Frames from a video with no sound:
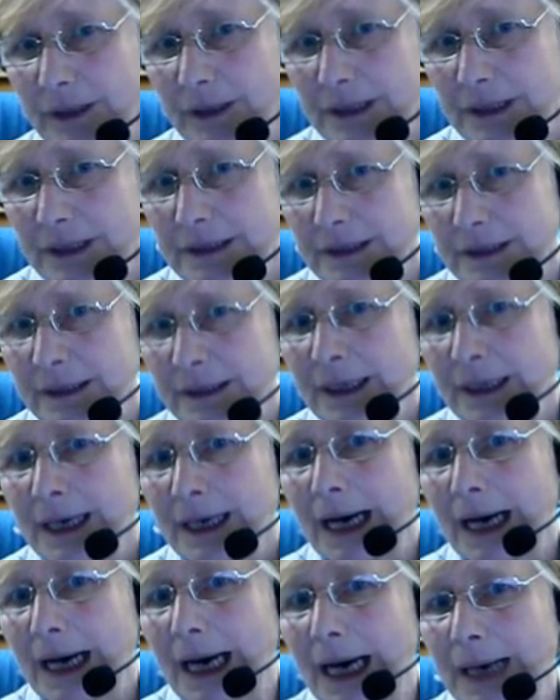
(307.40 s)
this.
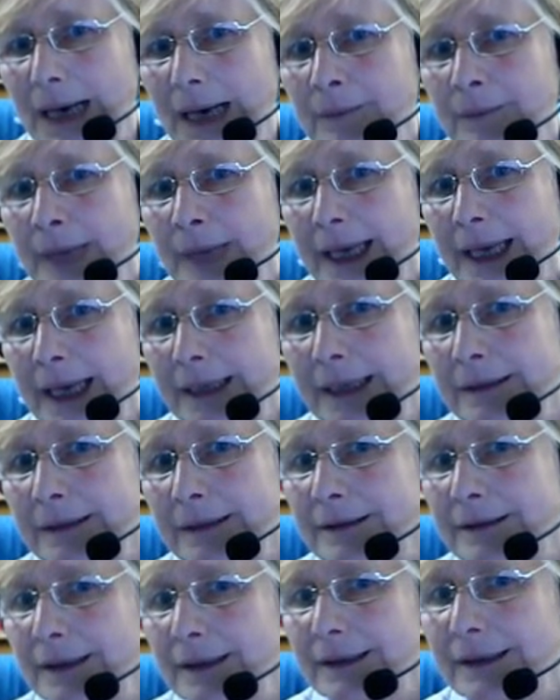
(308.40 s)

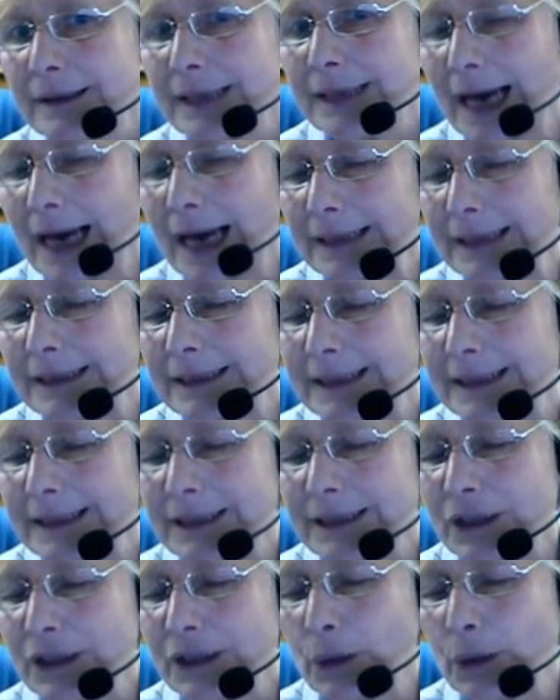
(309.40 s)
And the other
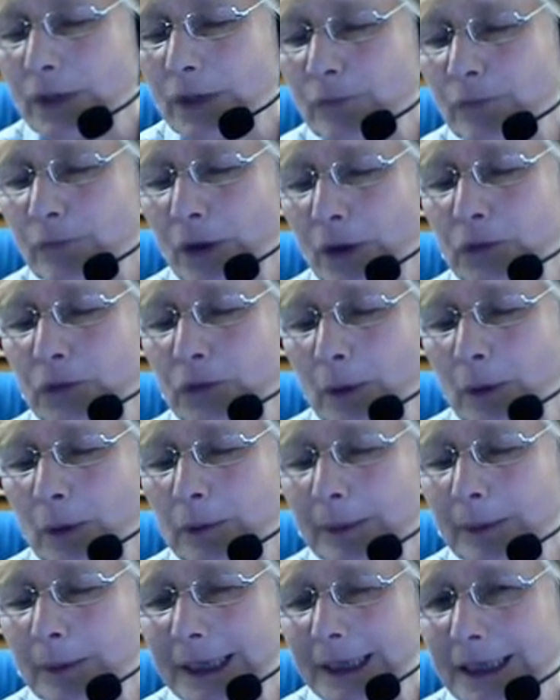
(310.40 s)
thing that you have most
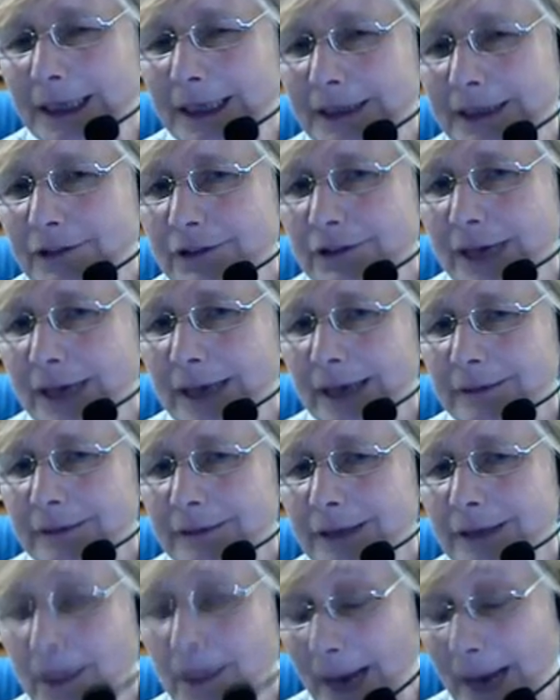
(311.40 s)
probably heard about,